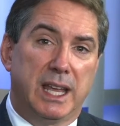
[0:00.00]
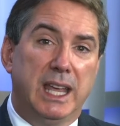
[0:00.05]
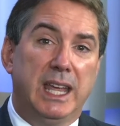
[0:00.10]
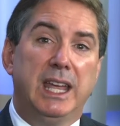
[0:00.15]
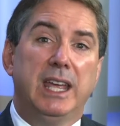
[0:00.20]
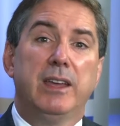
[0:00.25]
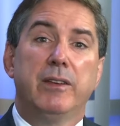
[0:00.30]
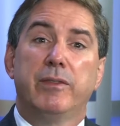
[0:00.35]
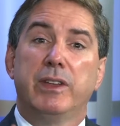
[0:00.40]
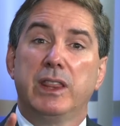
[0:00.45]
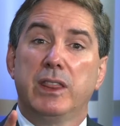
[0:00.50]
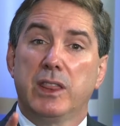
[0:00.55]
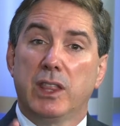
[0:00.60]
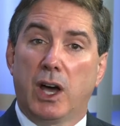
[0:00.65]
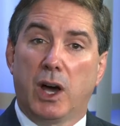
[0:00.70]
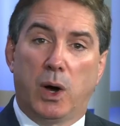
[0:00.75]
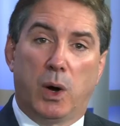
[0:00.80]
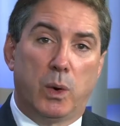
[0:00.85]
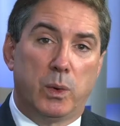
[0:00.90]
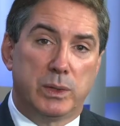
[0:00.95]
Even
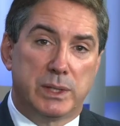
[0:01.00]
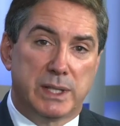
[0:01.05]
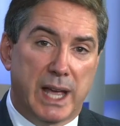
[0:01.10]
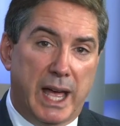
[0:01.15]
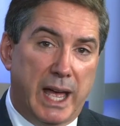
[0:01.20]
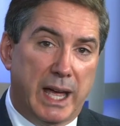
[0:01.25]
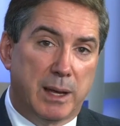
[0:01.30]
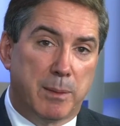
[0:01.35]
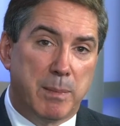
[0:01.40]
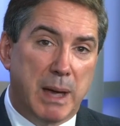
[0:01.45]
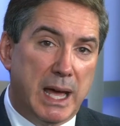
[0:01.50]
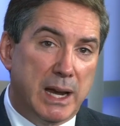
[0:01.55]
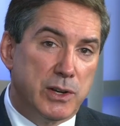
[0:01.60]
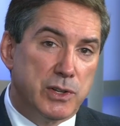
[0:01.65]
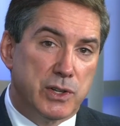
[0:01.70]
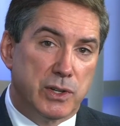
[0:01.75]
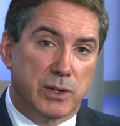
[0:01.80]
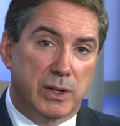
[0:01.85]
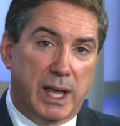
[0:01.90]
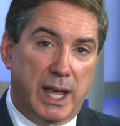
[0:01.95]
though Tag
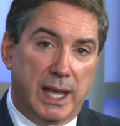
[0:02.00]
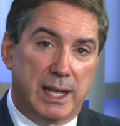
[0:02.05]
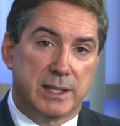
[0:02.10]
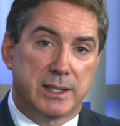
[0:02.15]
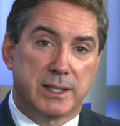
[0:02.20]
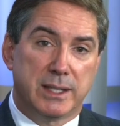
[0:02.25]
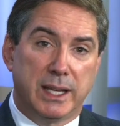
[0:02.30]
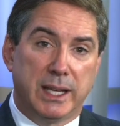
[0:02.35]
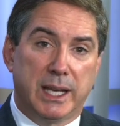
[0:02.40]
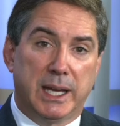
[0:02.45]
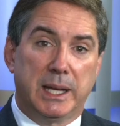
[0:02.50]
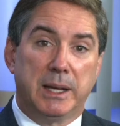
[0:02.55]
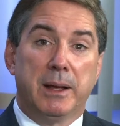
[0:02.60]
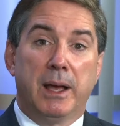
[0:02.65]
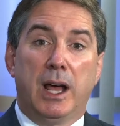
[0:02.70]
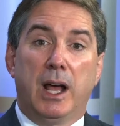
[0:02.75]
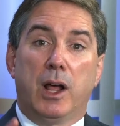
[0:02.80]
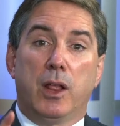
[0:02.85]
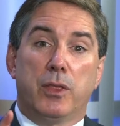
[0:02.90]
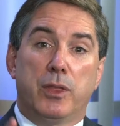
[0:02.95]
Manager can't see it,
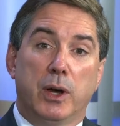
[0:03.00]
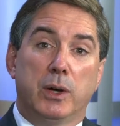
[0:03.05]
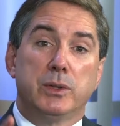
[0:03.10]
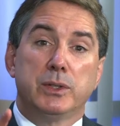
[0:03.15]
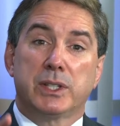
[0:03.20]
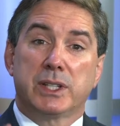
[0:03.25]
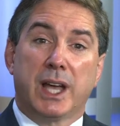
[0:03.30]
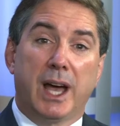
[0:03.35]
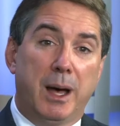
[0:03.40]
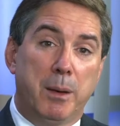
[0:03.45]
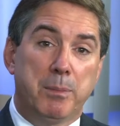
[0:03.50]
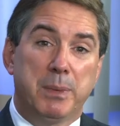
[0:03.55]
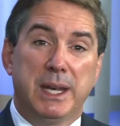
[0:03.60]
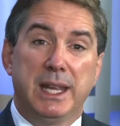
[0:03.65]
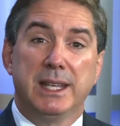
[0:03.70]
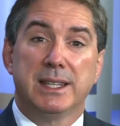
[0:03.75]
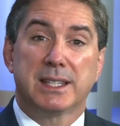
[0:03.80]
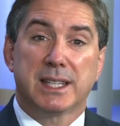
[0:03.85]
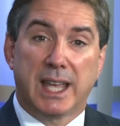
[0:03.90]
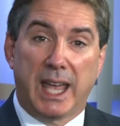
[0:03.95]
those
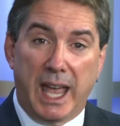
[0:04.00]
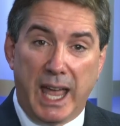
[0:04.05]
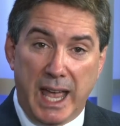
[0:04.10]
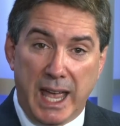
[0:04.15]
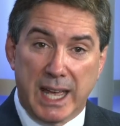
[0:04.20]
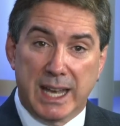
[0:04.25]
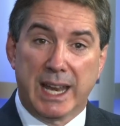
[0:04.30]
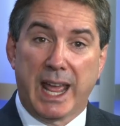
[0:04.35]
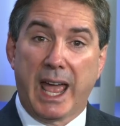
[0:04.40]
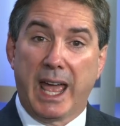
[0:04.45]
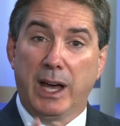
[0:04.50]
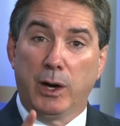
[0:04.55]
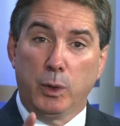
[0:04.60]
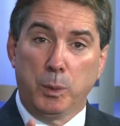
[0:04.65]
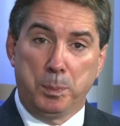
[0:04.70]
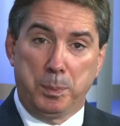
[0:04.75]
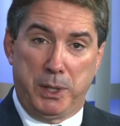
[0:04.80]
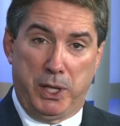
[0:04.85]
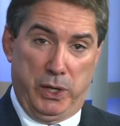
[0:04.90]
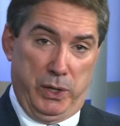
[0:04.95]
companies can
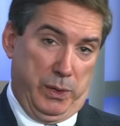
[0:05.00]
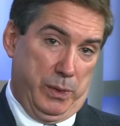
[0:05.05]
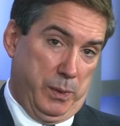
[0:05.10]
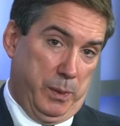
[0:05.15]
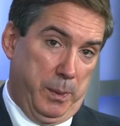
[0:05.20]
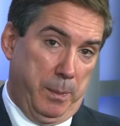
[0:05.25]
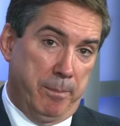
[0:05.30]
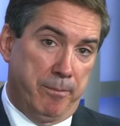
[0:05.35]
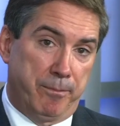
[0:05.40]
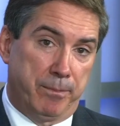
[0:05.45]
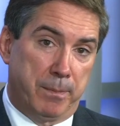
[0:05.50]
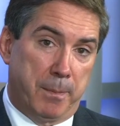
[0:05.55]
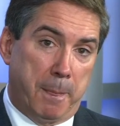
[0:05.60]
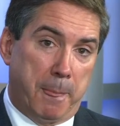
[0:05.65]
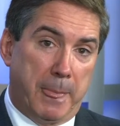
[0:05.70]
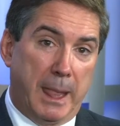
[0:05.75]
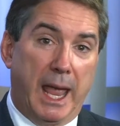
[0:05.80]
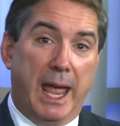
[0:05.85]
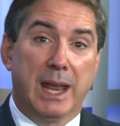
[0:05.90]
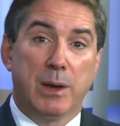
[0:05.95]
help you
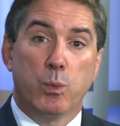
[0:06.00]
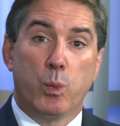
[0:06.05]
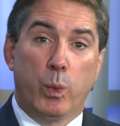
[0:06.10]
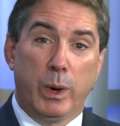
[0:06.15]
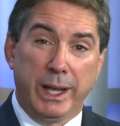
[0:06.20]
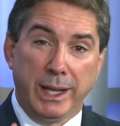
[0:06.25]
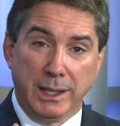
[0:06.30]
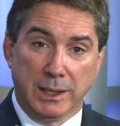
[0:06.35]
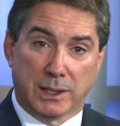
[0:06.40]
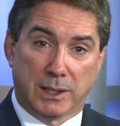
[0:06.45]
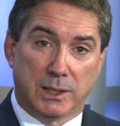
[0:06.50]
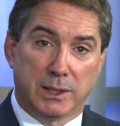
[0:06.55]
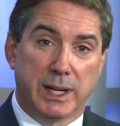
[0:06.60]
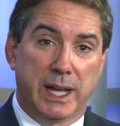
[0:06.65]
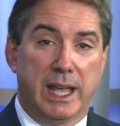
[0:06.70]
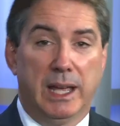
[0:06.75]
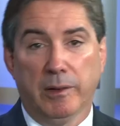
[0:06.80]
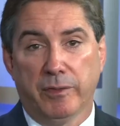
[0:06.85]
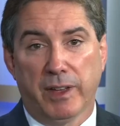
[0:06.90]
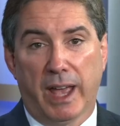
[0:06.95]
and will,
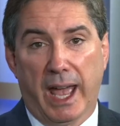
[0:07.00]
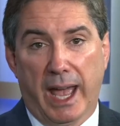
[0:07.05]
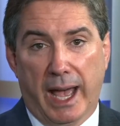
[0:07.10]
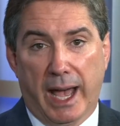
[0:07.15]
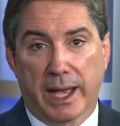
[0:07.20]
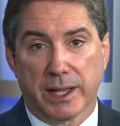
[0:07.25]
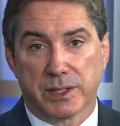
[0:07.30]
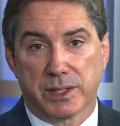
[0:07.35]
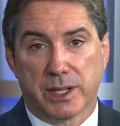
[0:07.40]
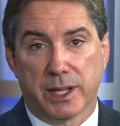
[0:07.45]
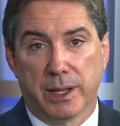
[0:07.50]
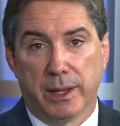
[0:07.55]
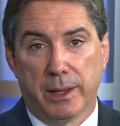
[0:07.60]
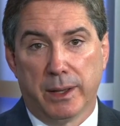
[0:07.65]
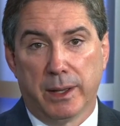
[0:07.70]
if asked,